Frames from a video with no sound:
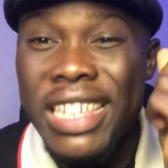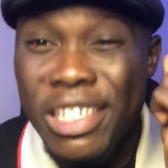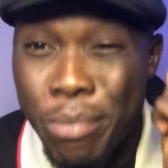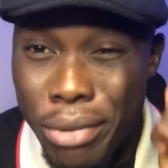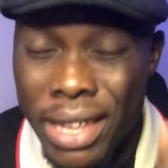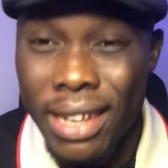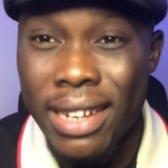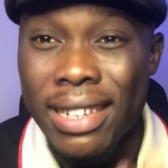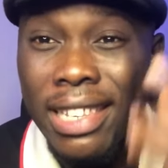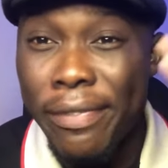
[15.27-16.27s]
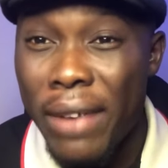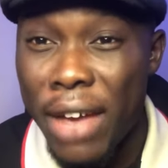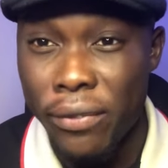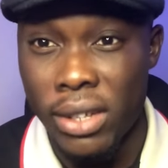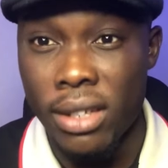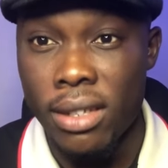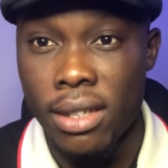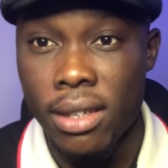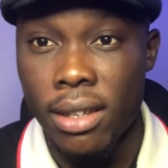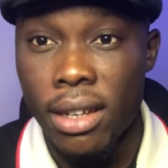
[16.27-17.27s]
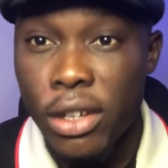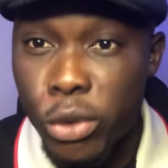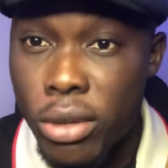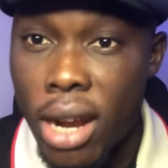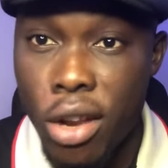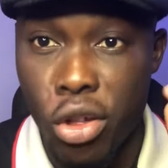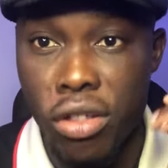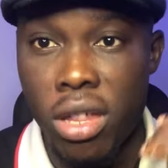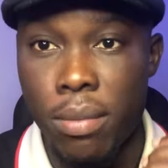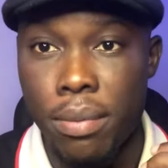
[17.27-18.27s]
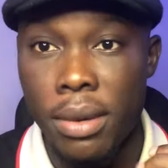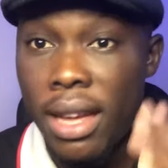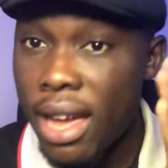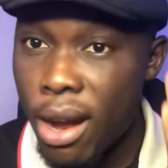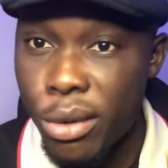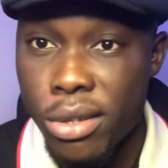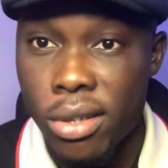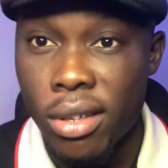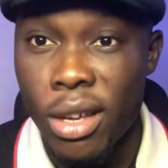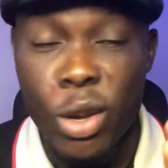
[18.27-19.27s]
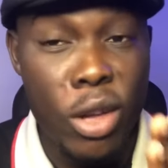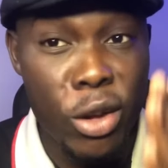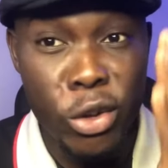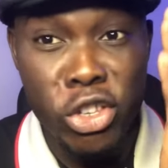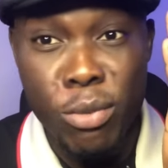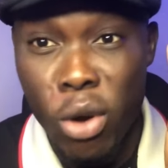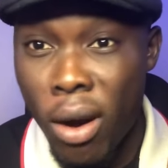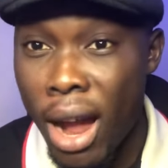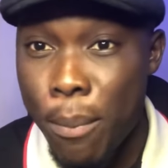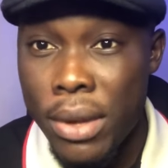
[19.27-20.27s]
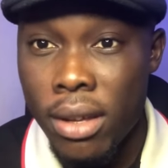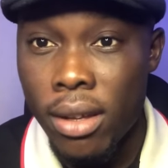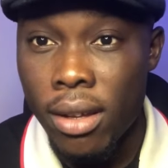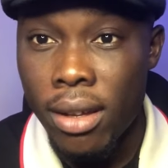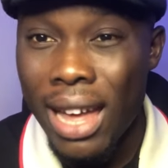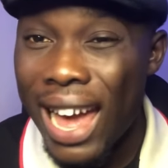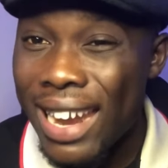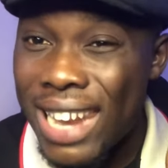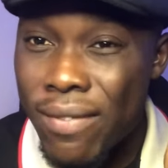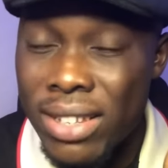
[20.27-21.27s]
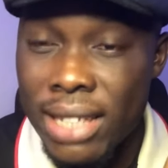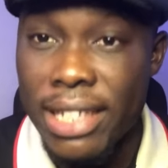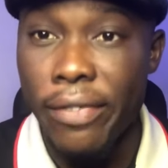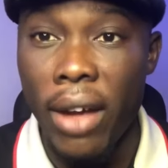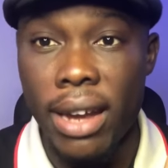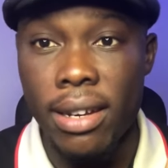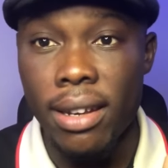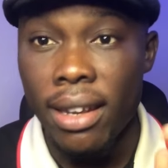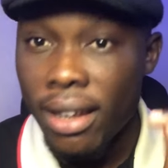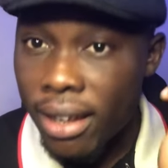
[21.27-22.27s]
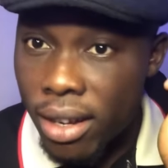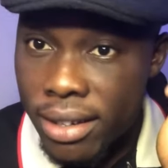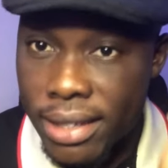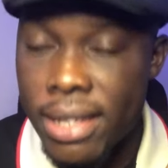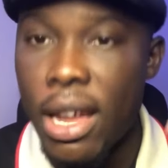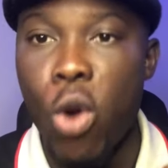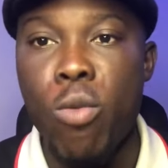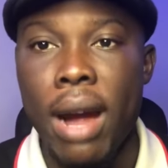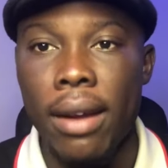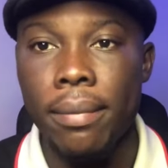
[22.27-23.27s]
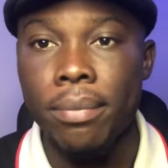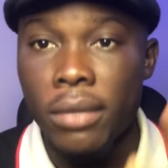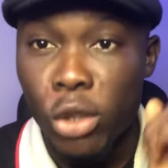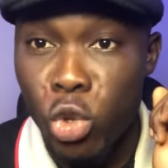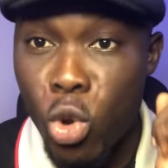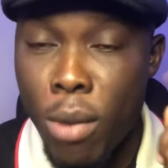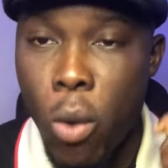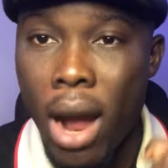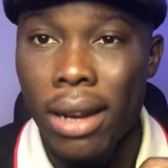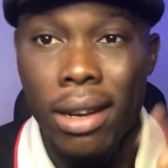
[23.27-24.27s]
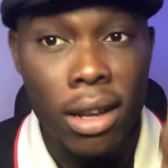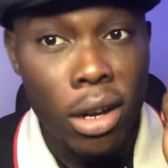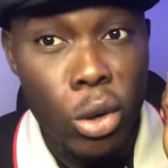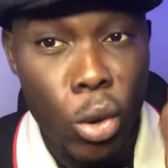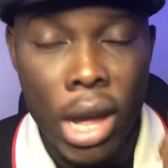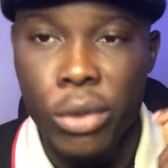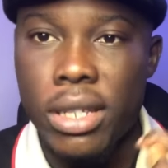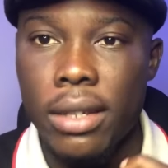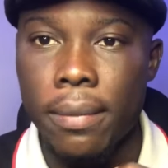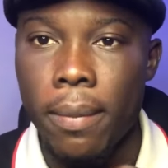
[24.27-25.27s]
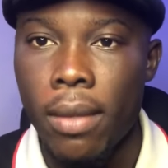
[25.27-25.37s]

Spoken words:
is bringing these five things to that relationship. Else, you are going to be unhappy and never satisfied dating that woman. Number one, loyalty.